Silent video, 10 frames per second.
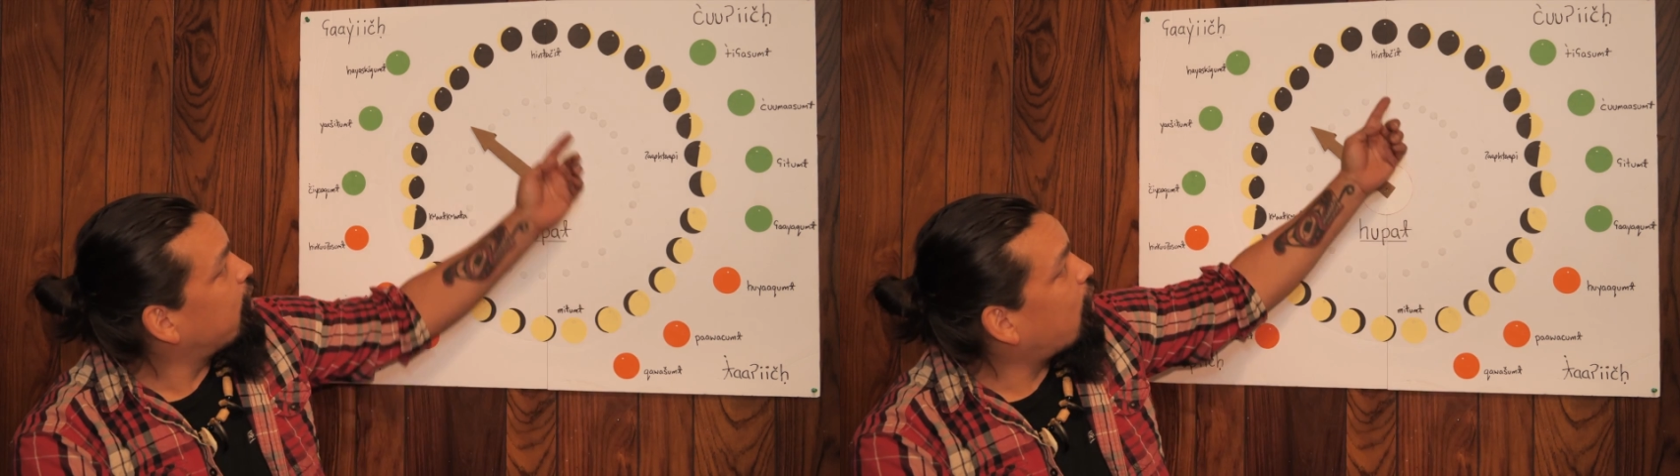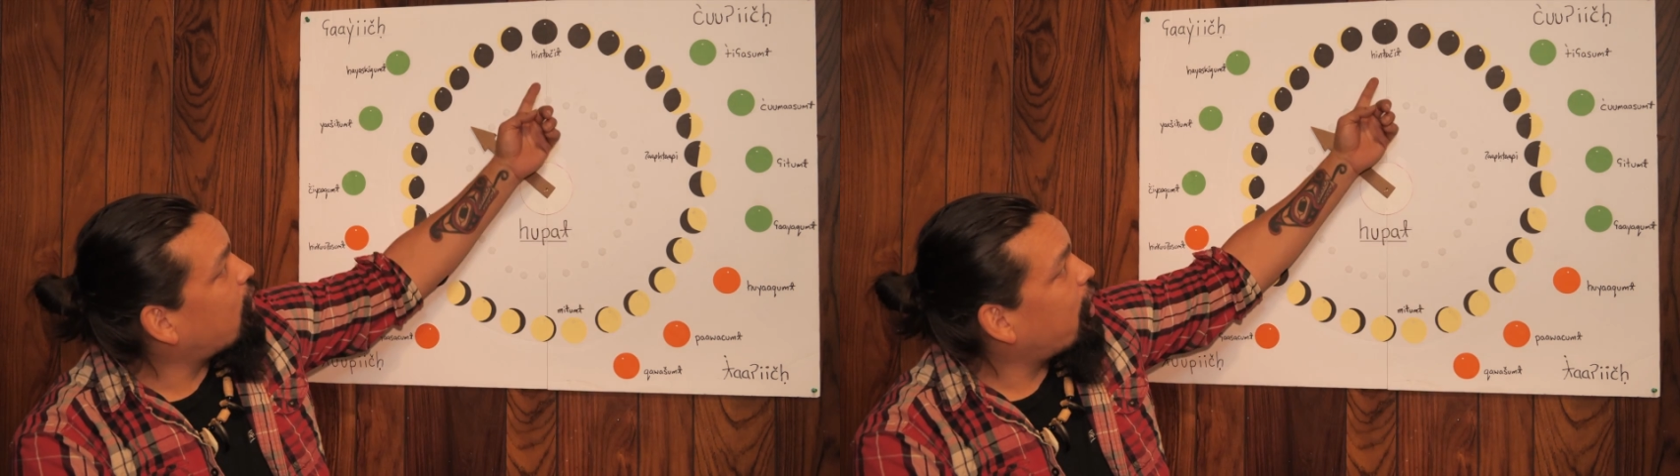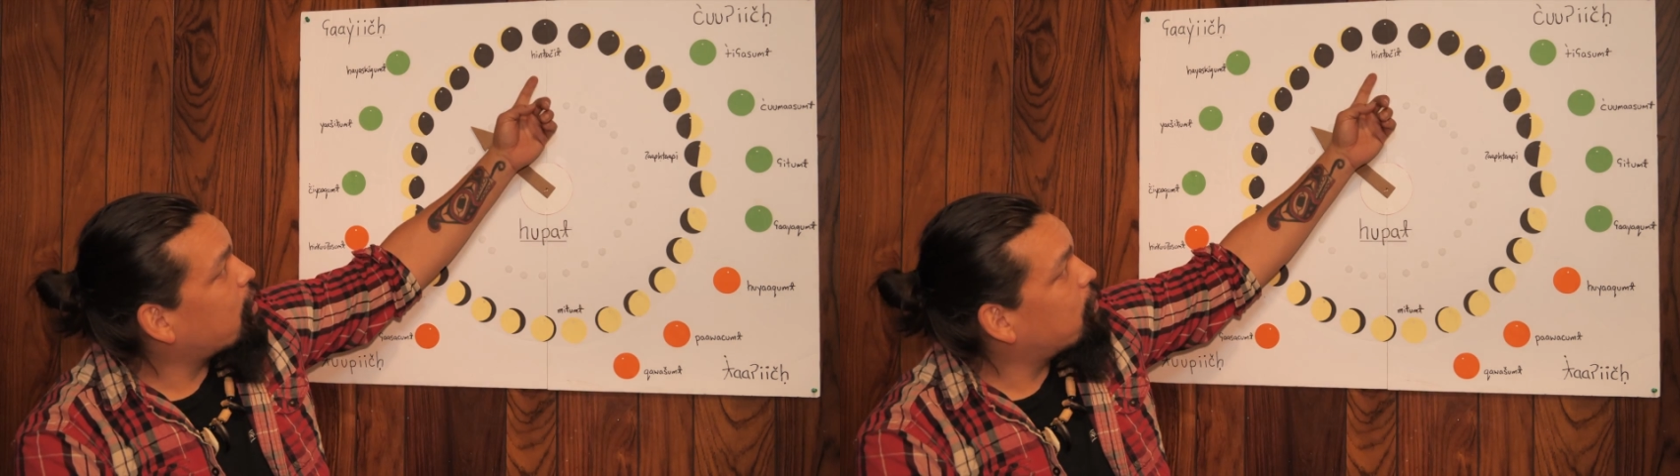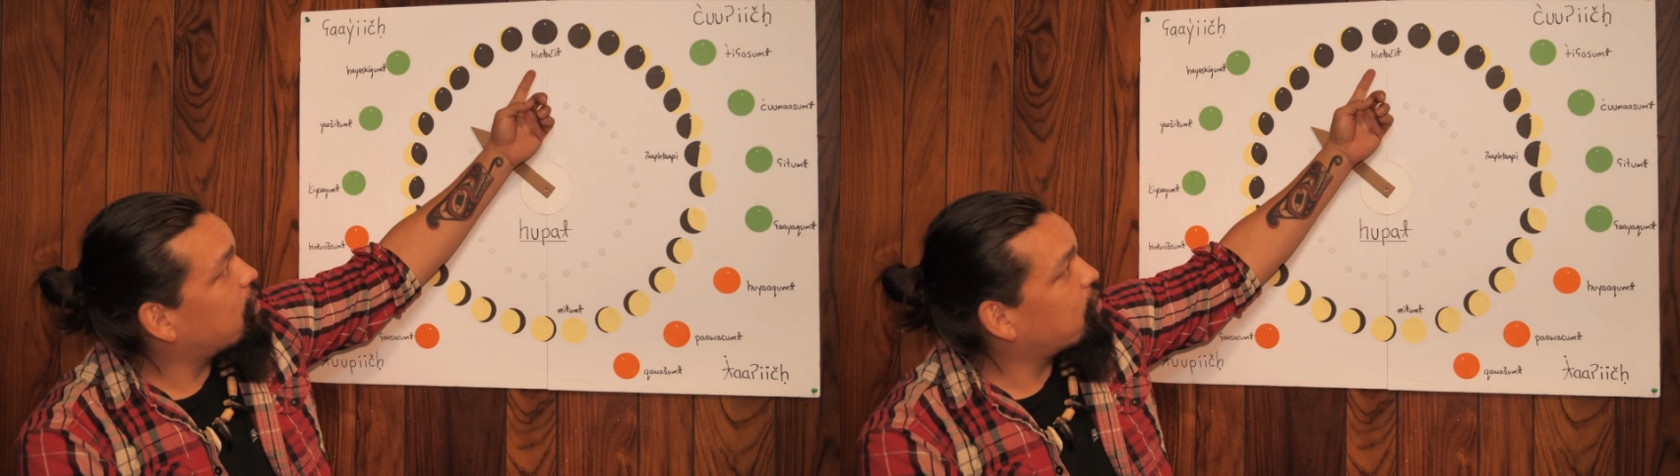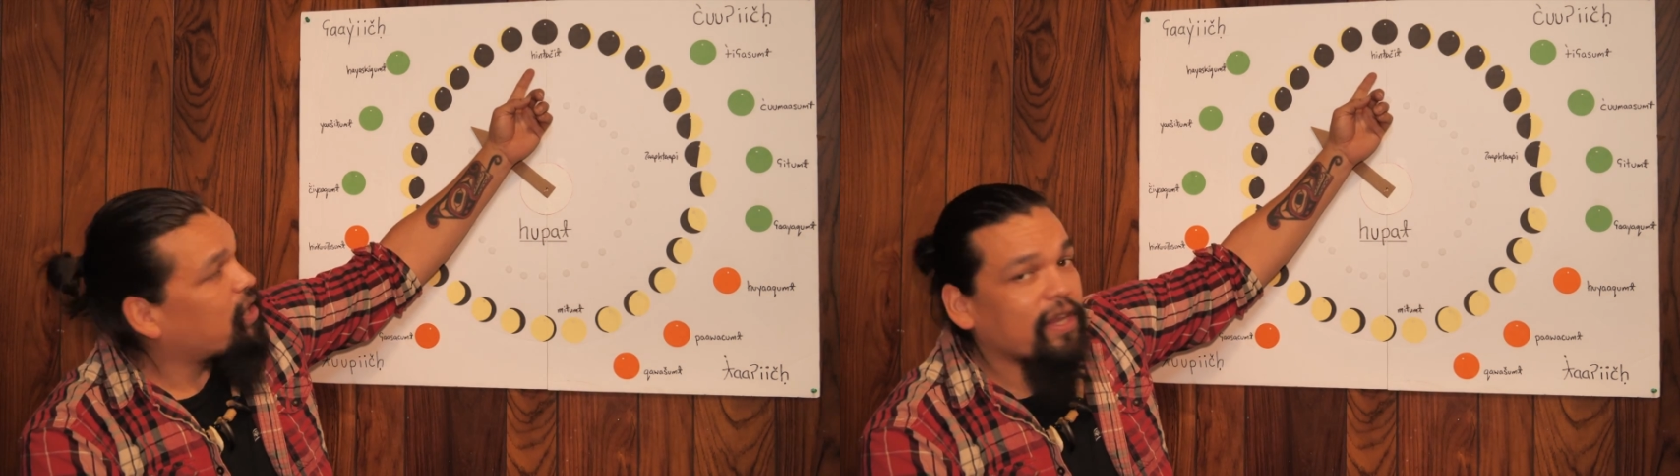In our
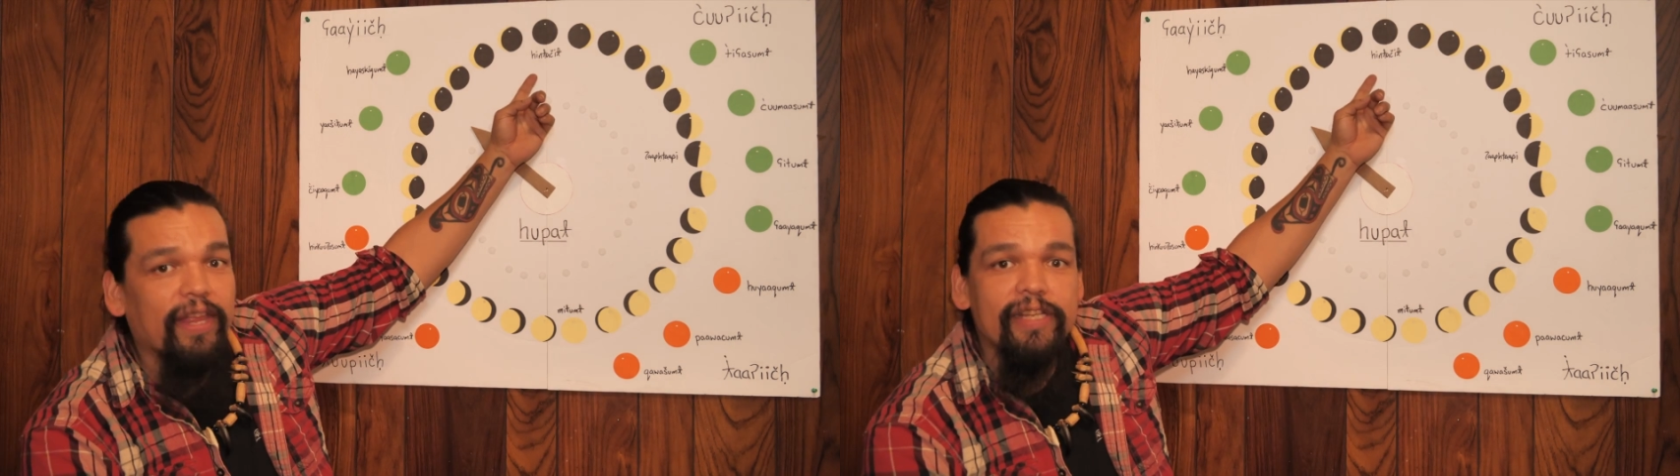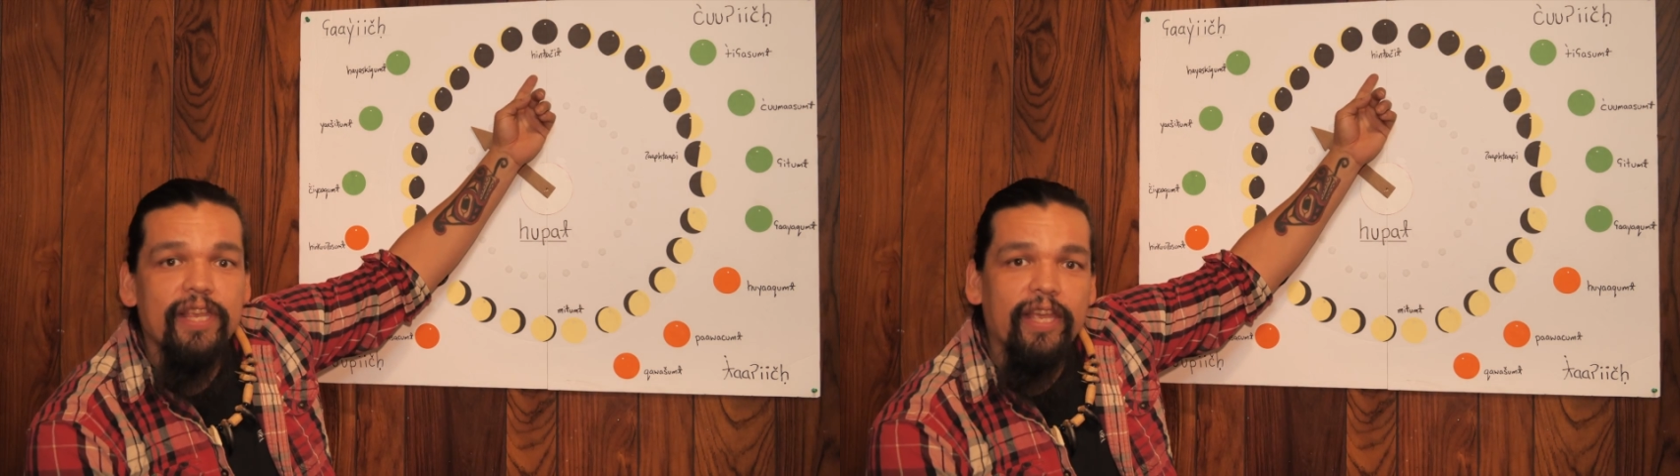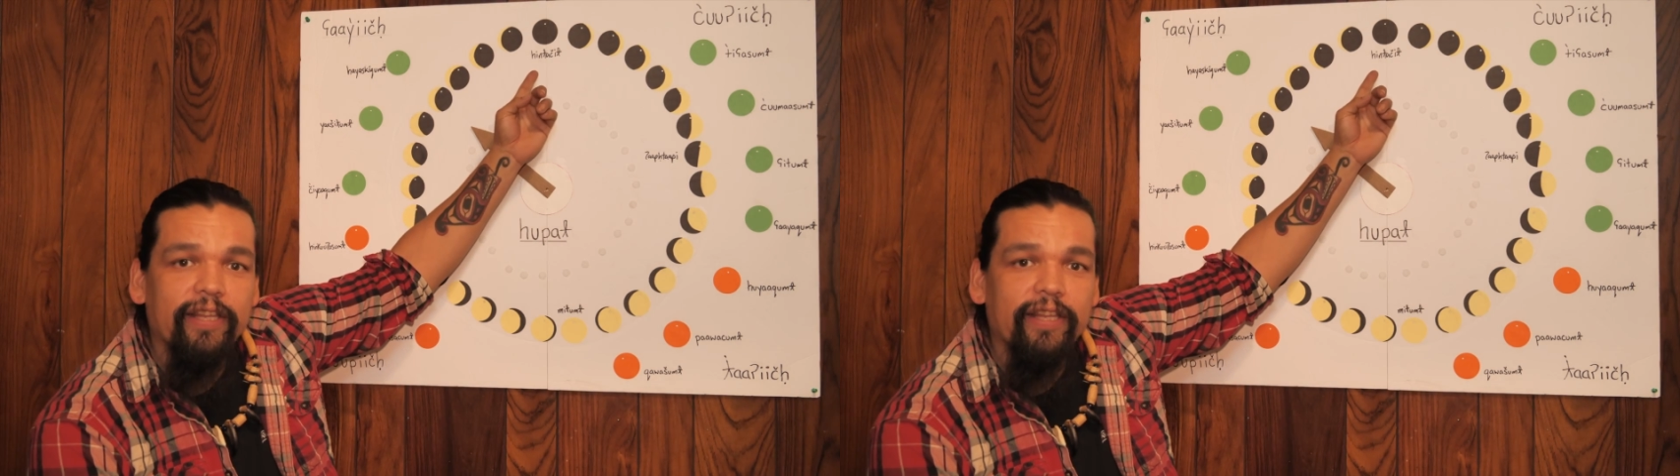language, that's